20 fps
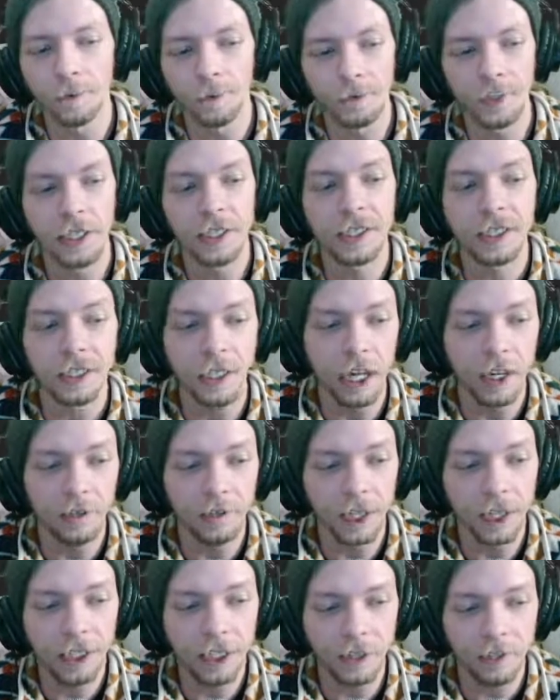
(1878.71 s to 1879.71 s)
That's
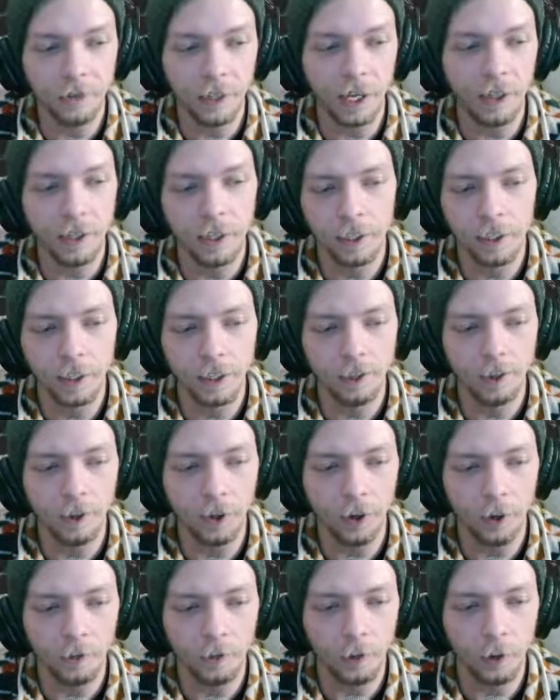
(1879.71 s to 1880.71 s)
the kind of
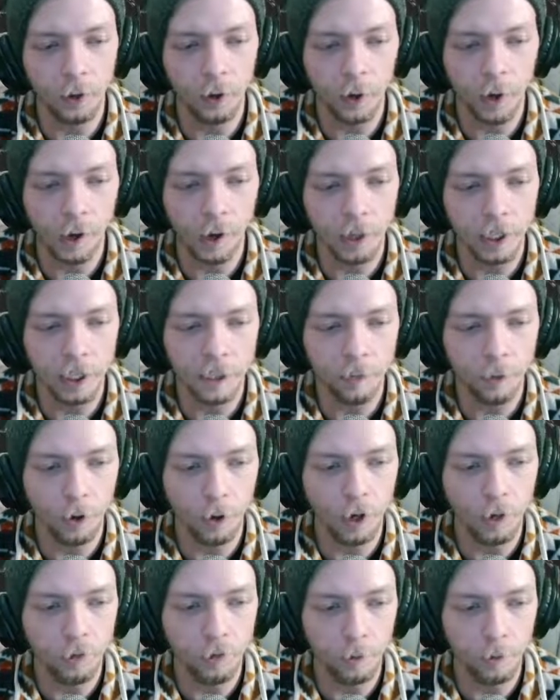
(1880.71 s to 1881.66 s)
like the longest part